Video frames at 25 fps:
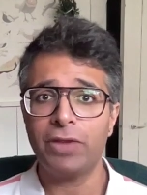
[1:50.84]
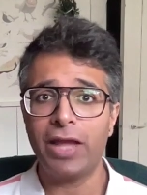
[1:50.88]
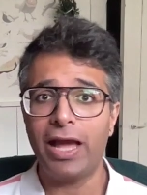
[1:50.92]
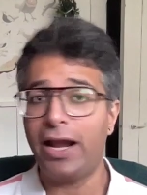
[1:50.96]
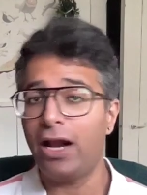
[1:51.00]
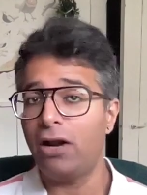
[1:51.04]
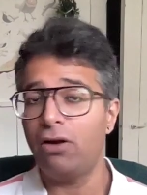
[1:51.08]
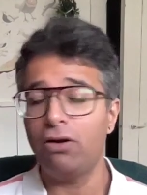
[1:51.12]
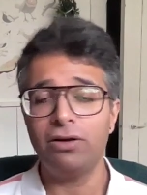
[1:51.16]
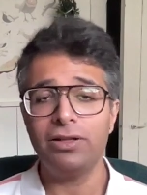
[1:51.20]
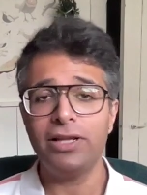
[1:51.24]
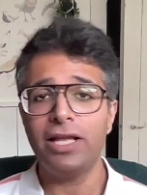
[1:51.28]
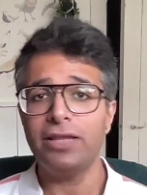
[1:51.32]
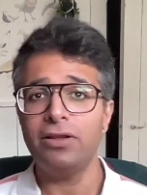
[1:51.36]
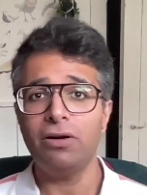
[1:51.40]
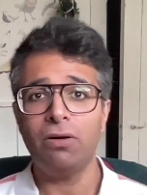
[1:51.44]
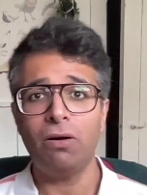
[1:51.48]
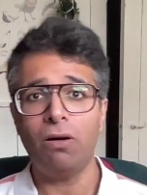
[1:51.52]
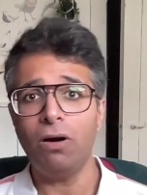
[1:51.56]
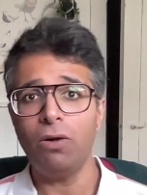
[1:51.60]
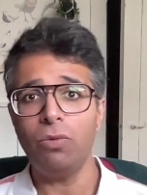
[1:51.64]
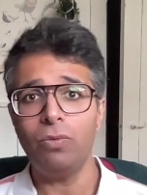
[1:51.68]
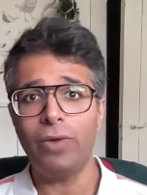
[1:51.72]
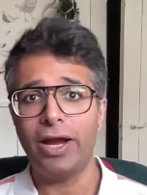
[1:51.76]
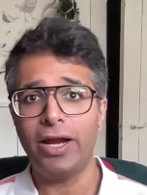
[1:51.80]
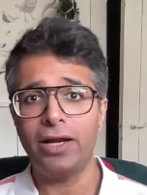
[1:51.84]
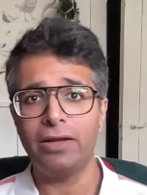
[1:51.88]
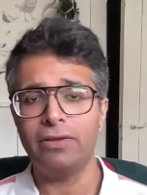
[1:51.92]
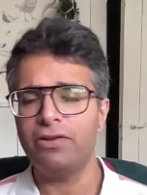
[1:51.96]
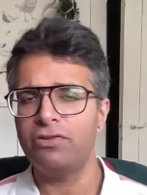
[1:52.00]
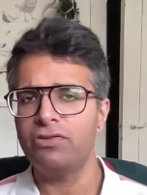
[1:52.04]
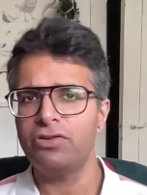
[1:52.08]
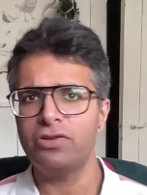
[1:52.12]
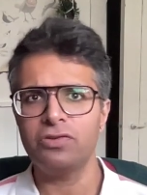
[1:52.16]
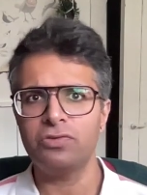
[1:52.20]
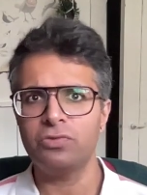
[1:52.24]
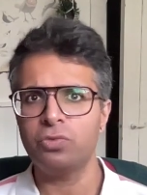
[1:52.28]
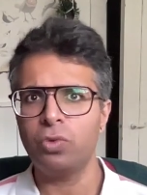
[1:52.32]
And I learned that the hard way.
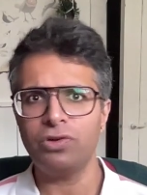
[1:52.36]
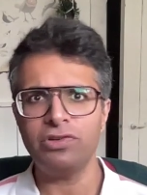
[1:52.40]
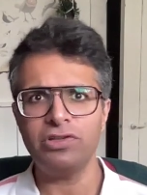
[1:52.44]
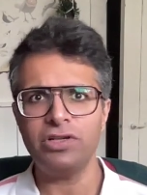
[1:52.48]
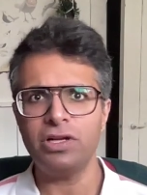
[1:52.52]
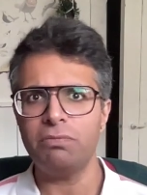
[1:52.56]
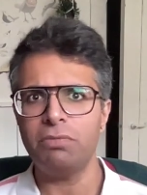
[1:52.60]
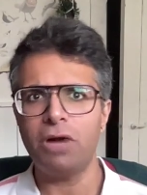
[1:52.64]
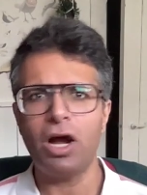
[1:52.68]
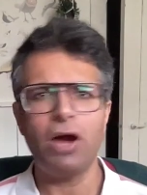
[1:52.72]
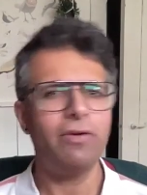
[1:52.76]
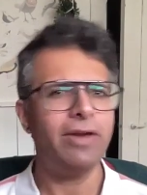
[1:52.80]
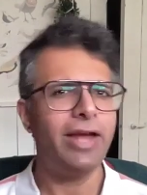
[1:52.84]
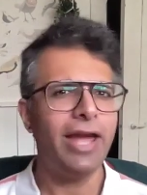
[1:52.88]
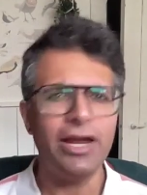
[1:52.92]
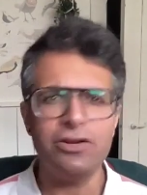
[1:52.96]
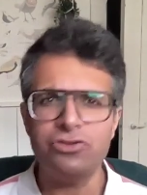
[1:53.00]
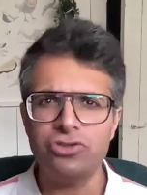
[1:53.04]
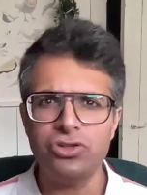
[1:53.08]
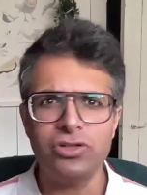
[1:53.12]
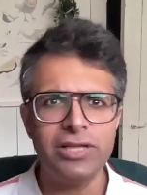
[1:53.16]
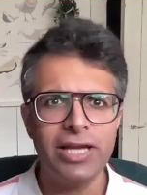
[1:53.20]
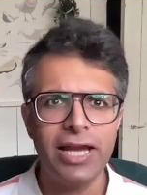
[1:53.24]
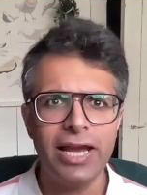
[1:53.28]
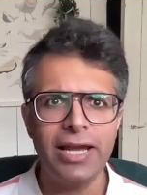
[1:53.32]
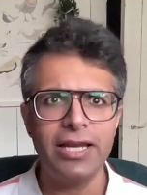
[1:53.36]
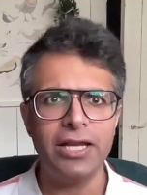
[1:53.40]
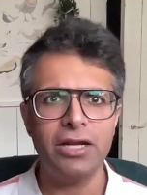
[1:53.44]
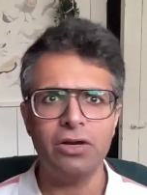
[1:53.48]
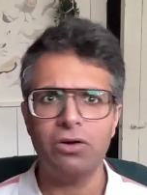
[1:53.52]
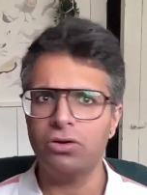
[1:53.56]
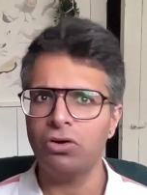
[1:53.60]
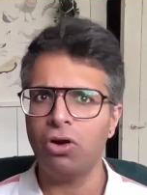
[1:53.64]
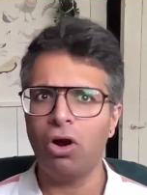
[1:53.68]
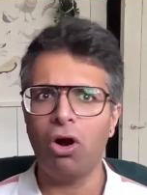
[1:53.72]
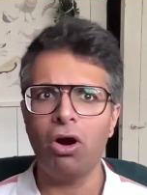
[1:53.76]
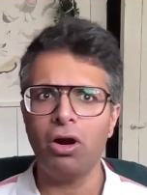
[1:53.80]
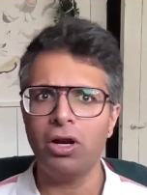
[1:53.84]
It wasn't about educating
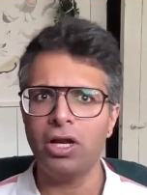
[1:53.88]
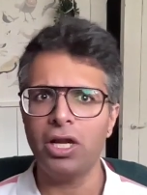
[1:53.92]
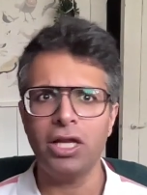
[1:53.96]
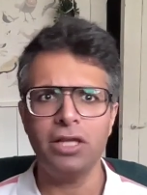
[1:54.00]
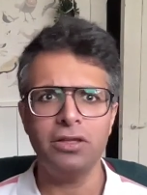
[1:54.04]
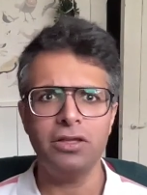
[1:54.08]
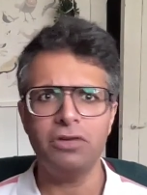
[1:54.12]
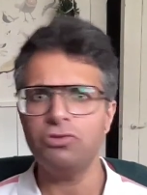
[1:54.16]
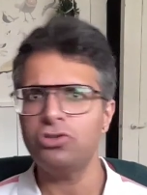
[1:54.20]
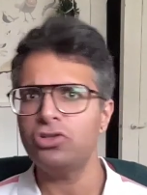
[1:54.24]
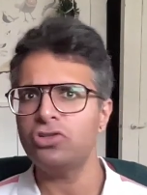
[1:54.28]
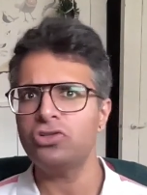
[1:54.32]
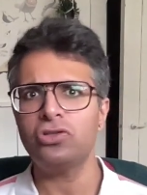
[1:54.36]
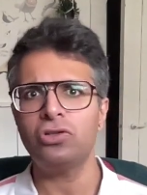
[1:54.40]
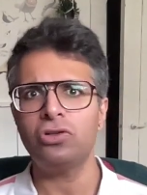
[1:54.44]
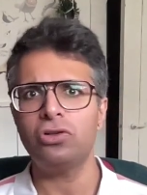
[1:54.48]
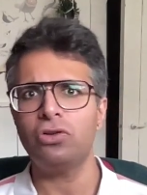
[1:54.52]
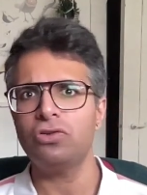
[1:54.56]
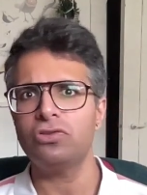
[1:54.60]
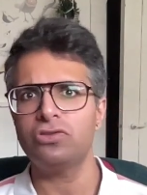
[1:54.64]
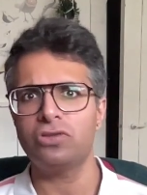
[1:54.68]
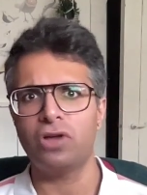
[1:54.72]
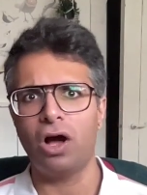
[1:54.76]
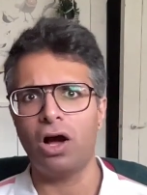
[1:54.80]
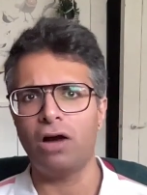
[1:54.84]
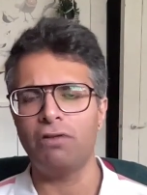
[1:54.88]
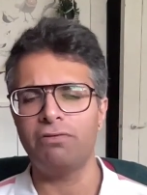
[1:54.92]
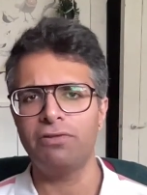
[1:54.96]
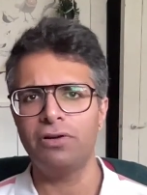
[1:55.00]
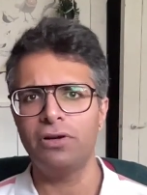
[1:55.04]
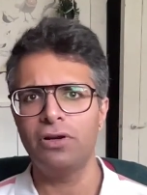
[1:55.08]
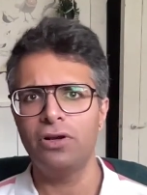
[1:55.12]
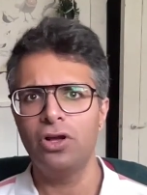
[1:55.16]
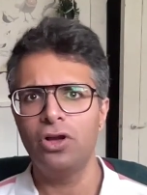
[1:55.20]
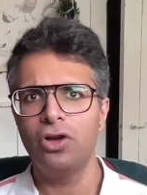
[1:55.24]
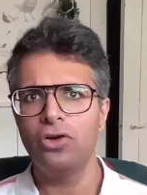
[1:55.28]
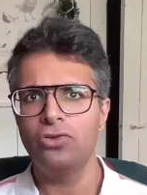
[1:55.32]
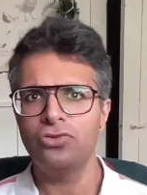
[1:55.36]
or talking. They were just closed off.
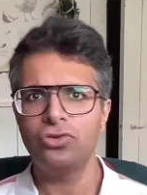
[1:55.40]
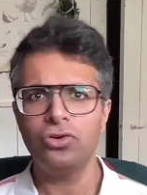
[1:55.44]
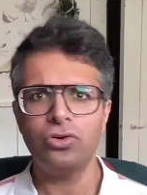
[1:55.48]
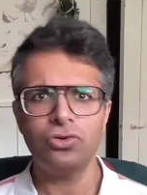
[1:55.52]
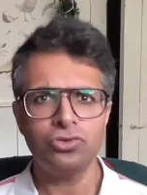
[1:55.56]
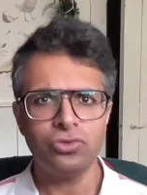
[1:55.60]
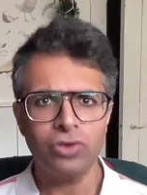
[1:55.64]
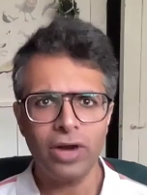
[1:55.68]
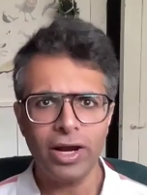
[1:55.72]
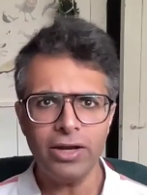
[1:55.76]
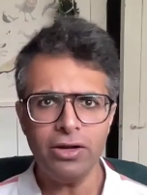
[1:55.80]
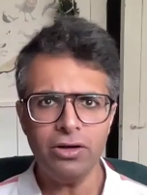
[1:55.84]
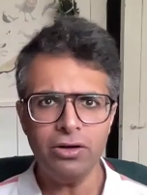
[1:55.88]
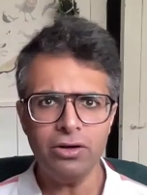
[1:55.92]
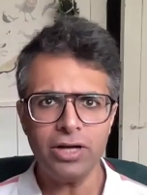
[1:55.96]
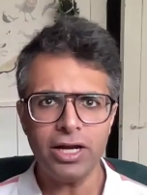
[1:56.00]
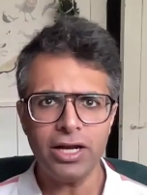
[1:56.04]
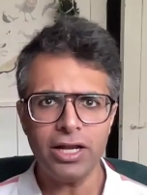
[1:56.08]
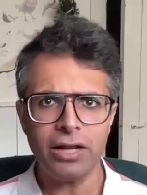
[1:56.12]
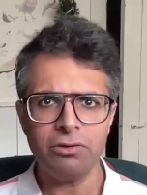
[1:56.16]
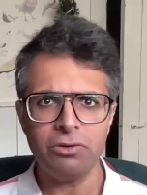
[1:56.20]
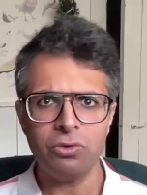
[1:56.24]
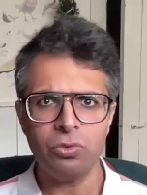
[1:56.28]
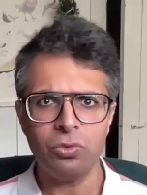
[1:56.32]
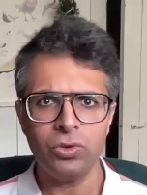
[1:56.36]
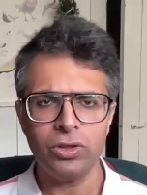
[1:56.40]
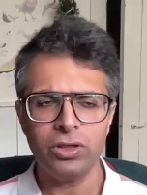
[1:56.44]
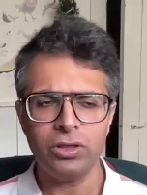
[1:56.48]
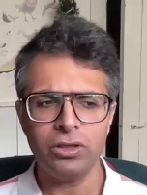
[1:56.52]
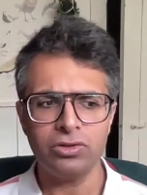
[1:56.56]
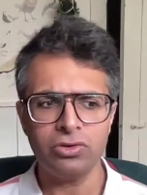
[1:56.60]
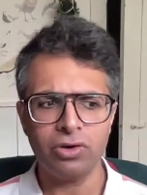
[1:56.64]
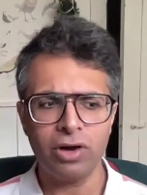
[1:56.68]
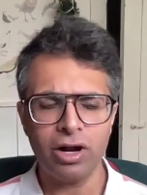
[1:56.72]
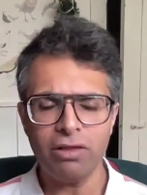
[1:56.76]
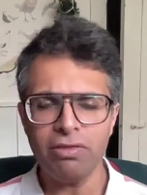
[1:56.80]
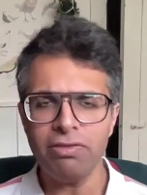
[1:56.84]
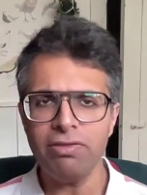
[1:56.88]
So try
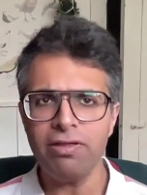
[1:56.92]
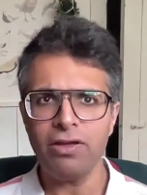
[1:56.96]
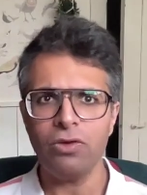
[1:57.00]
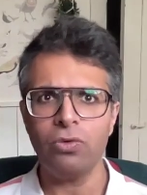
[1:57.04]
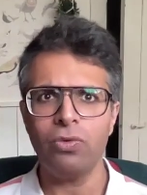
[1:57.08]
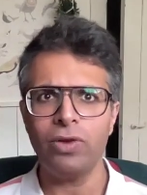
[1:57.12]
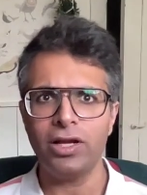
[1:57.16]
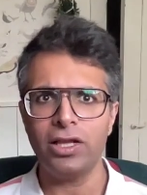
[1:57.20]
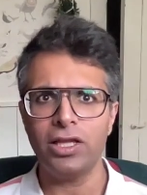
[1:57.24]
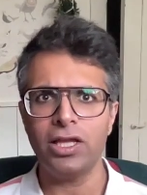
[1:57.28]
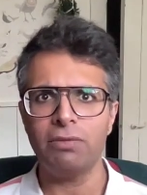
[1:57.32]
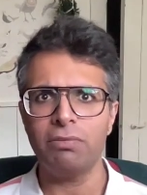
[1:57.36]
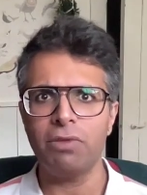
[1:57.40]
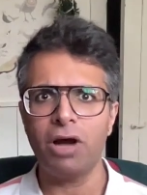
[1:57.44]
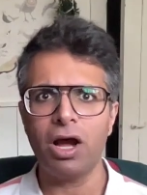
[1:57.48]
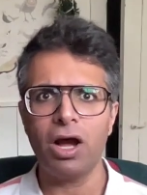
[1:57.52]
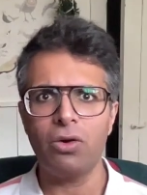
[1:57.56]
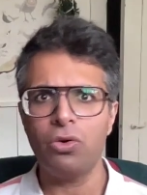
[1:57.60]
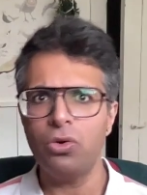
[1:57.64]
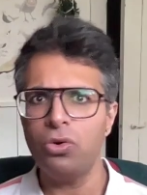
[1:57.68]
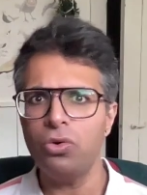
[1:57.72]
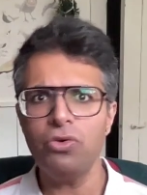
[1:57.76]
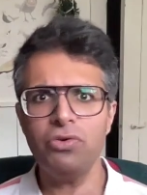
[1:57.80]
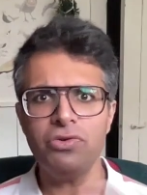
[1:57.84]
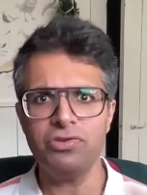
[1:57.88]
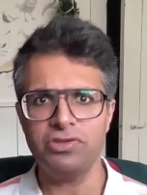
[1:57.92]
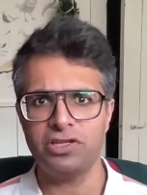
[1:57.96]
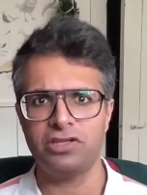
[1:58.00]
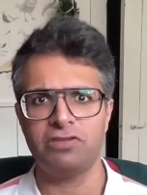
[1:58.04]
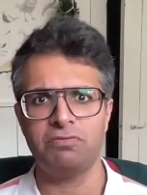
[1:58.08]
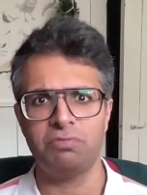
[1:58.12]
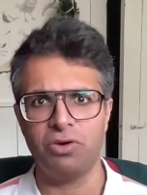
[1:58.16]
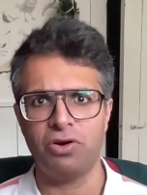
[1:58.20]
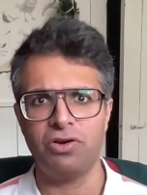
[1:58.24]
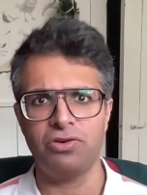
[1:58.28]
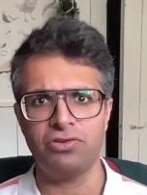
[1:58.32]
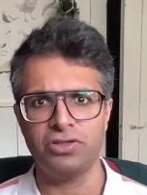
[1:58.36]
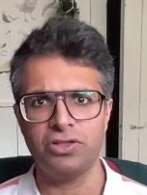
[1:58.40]
to think quickly about who is this
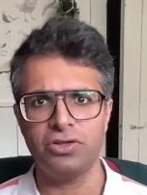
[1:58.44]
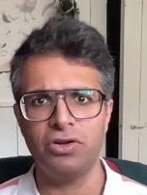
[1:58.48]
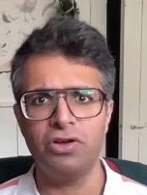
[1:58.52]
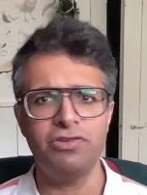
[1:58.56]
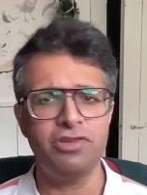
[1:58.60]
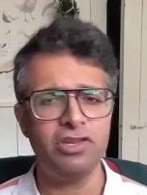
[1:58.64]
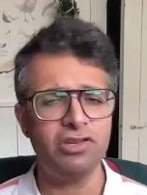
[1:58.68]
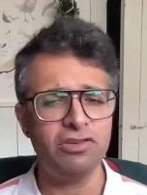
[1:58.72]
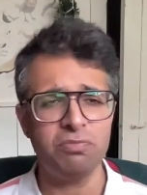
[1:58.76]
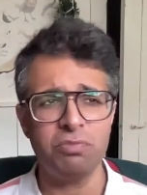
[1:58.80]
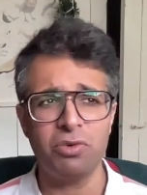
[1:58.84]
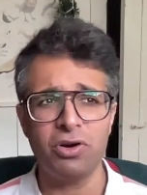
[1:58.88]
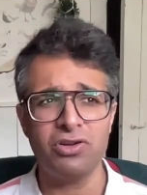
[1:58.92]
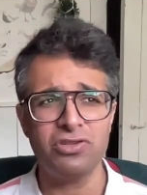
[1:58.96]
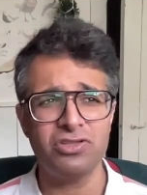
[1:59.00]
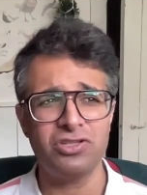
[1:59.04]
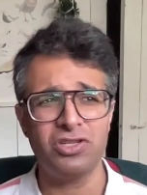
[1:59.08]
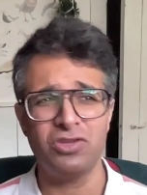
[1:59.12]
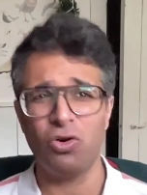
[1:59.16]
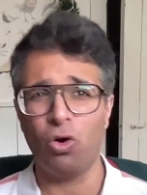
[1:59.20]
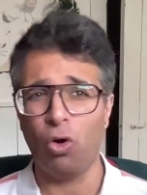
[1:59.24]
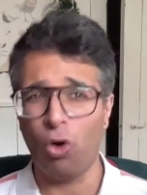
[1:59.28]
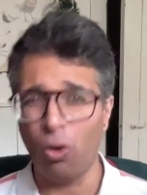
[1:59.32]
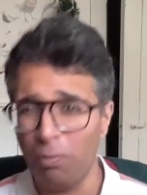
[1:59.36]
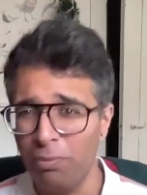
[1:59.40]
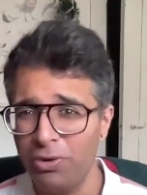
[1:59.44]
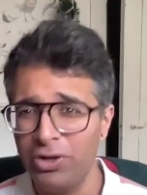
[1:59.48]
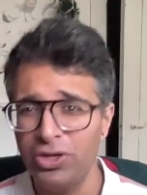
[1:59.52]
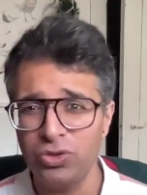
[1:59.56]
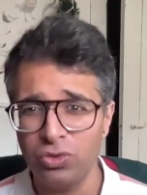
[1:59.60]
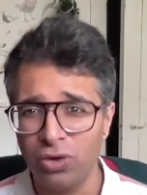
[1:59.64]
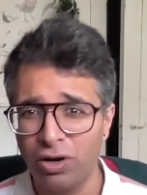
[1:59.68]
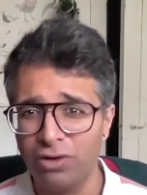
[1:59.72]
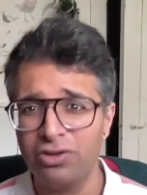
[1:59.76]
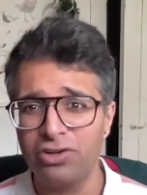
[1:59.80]
person? Is this person open to